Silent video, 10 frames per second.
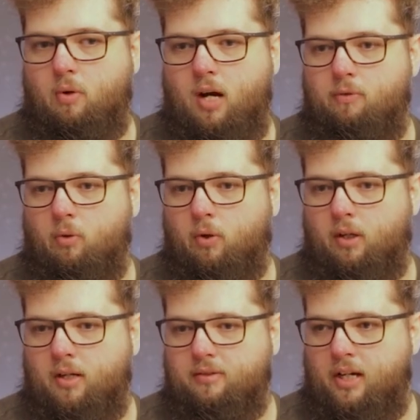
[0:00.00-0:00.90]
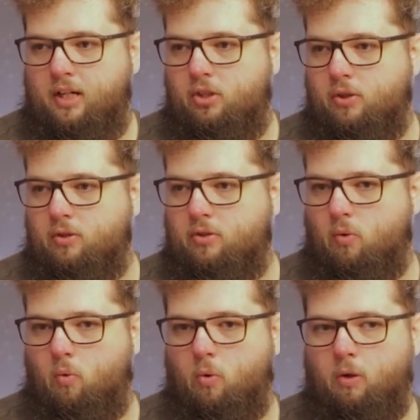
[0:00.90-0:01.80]
rival organizations
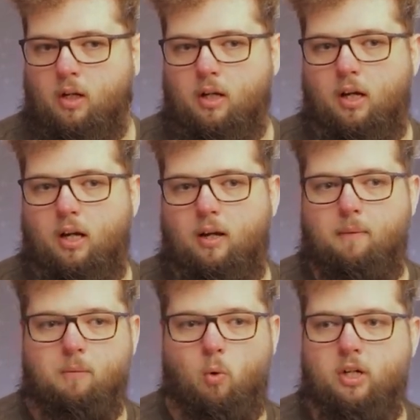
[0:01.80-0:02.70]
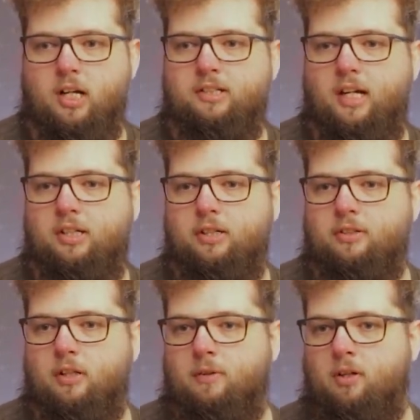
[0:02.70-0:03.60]
or
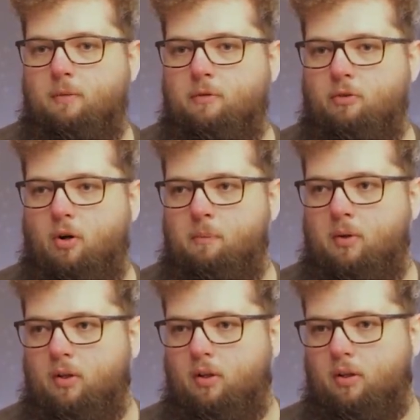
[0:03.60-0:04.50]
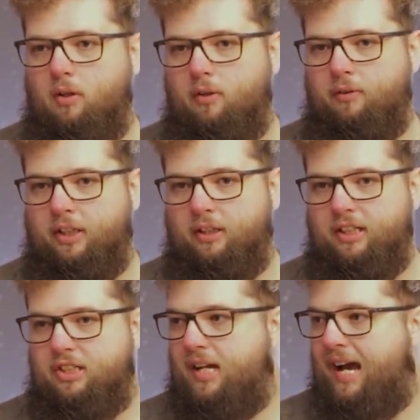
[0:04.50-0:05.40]
organizations that have come from the
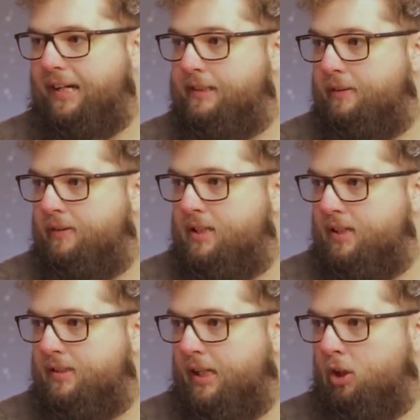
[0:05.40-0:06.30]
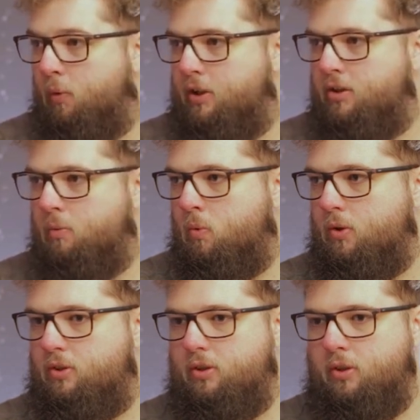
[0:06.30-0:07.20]
illicit activities, then going
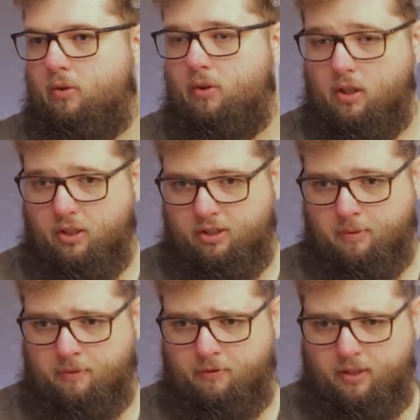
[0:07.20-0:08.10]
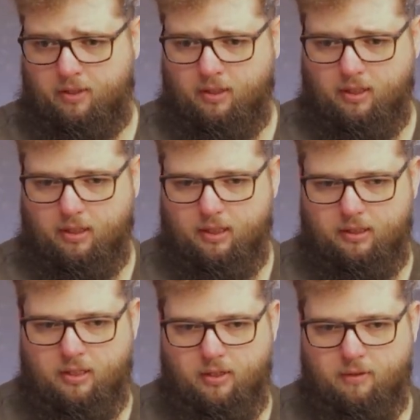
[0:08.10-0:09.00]
towards, some of the
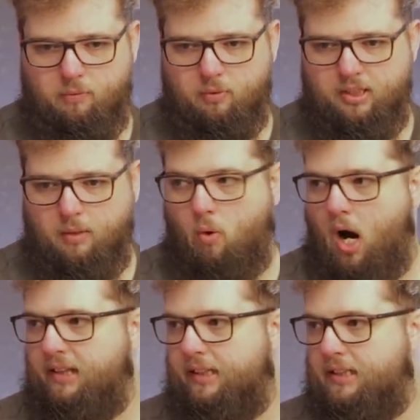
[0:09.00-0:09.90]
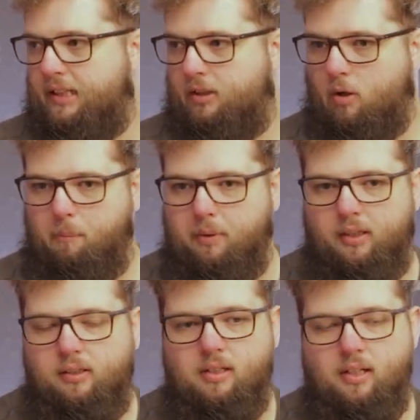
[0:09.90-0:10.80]
kind of, we'll say, whitelisted
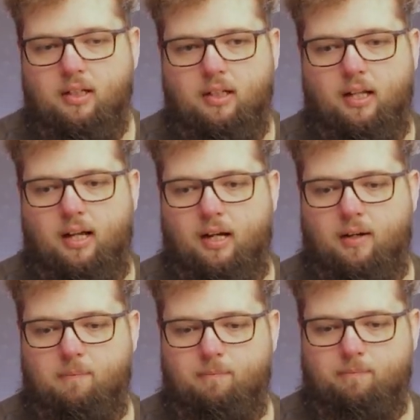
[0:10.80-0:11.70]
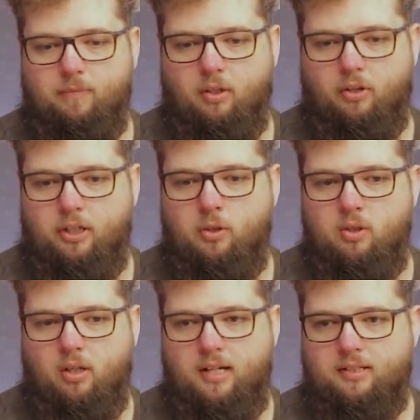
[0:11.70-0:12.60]
companies, that are
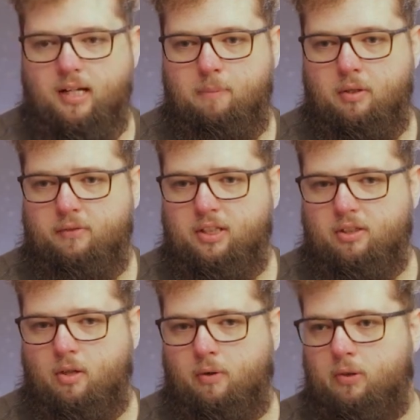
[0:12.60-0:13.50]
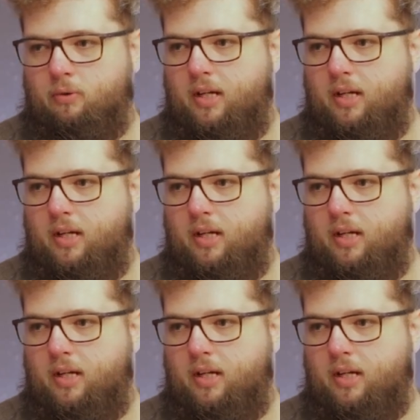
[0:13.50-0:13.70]
utilizing that previous historical